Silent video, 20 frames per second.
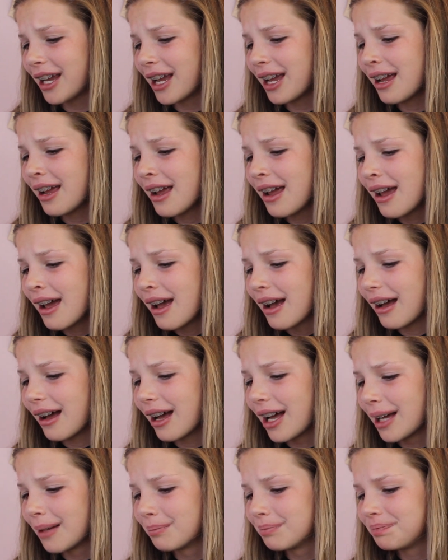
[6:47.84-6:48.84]
it.
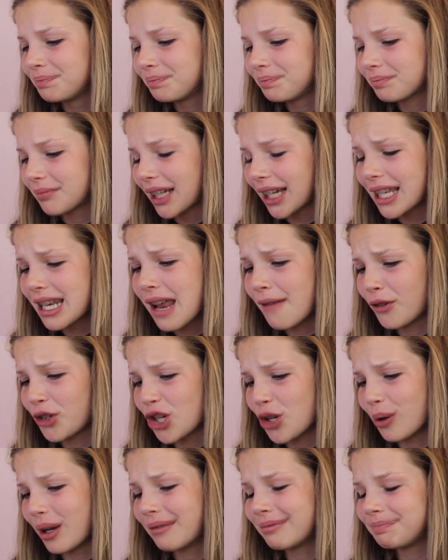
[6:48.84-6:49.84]
Can never
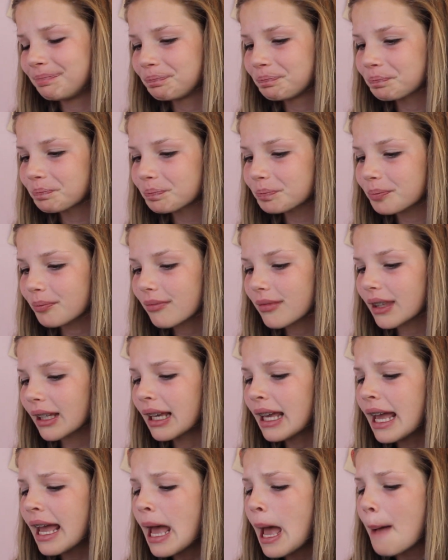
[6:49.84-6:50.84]
do it.
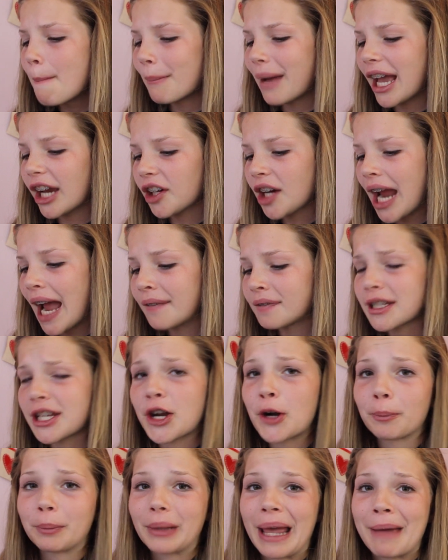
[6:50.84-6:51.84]
Minecraft, I
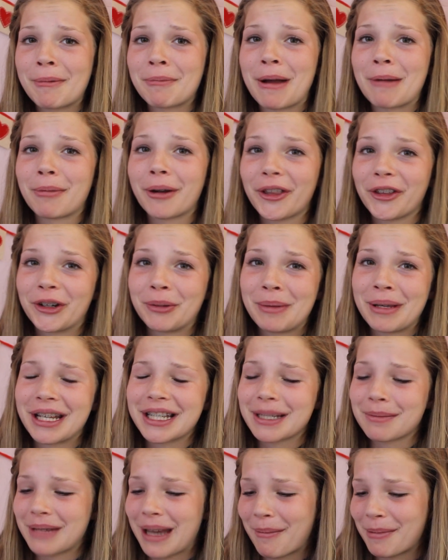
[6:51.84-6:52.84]
don't play with my brother and
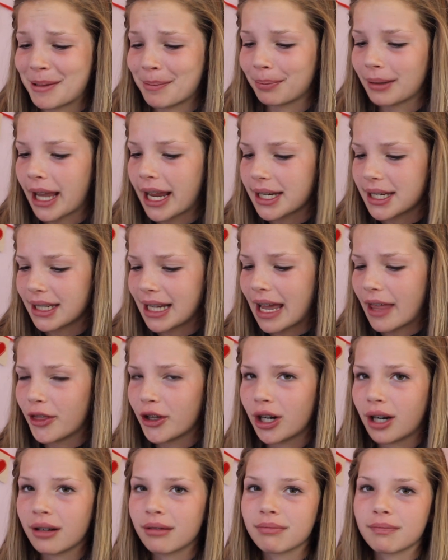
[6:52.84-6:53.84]
me. Sometimes play it
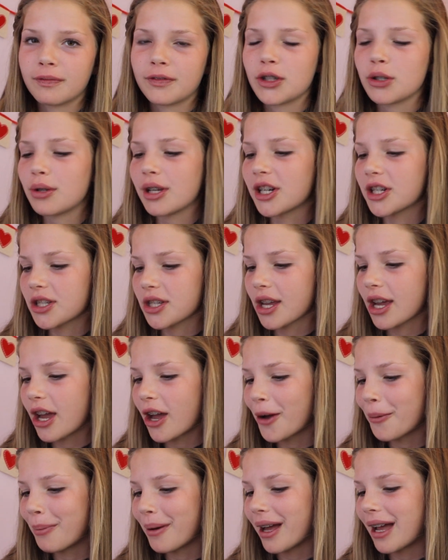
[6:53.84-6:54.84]
together a few years
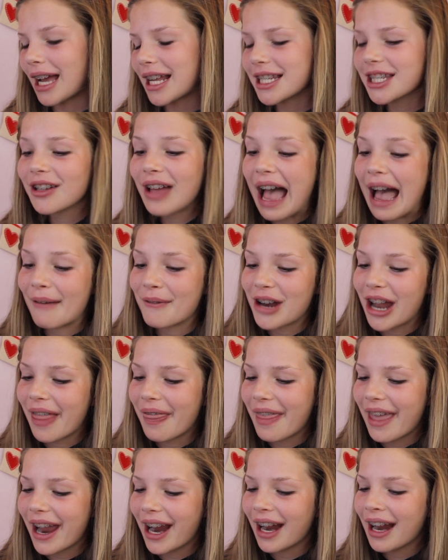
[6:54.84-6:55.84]
ago, but I still have it
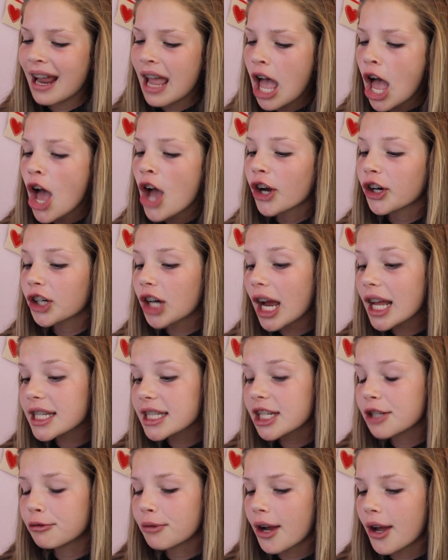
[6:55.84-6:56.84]
on there.
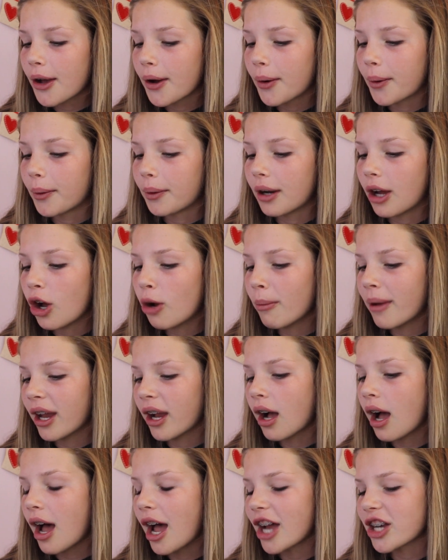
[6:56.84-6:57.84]
Crossy Road, oh my
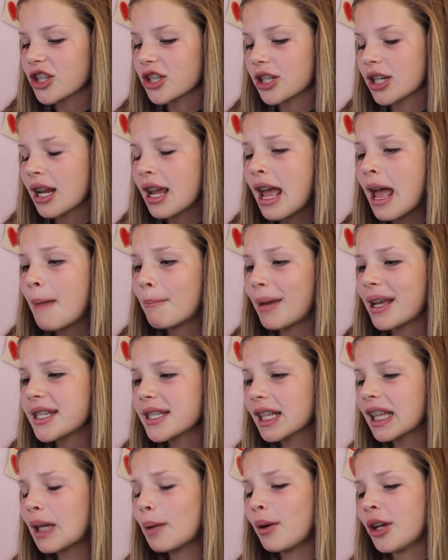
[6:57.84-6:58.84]
gosh.
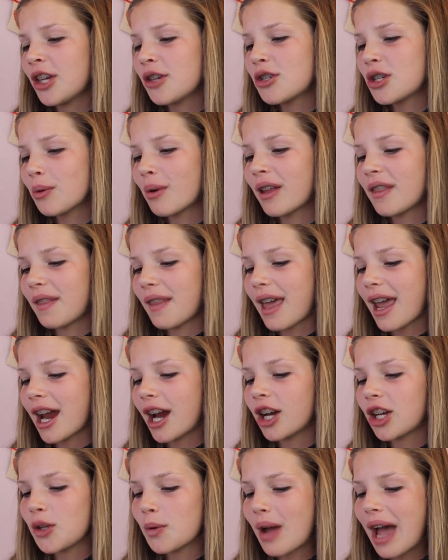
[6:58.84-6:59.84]
Basically what you do on
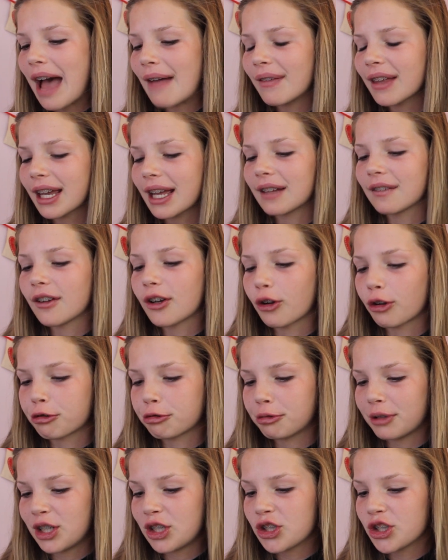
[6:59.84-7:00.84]
there, you have like a little
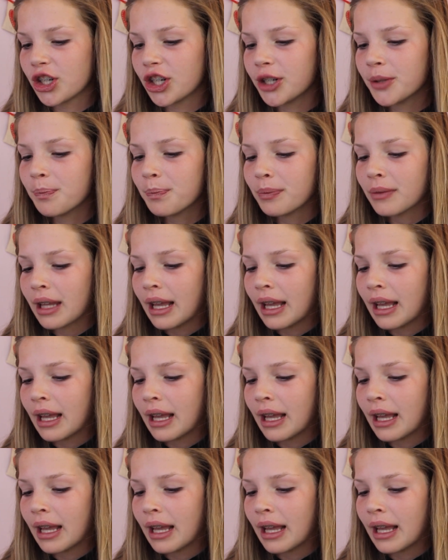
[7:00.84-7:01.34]
creature